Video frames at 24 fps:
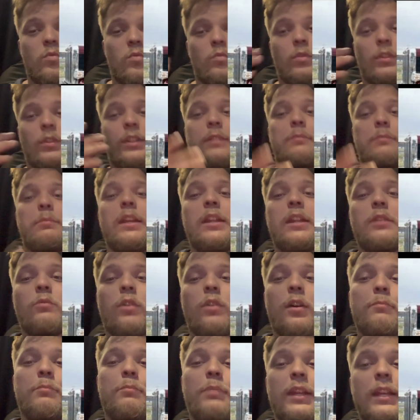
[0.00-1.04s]
With it being
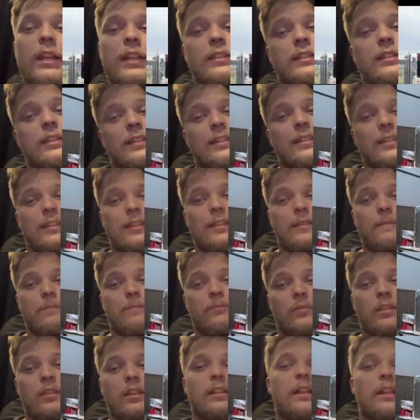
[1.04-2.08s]
one piece,
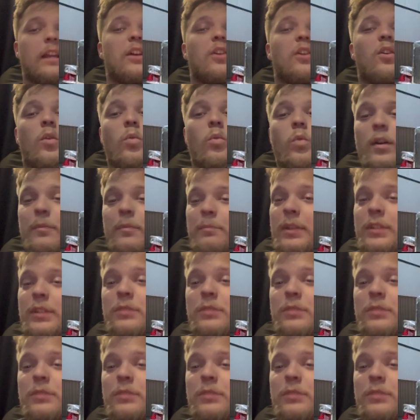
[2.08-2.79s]
like all one-piece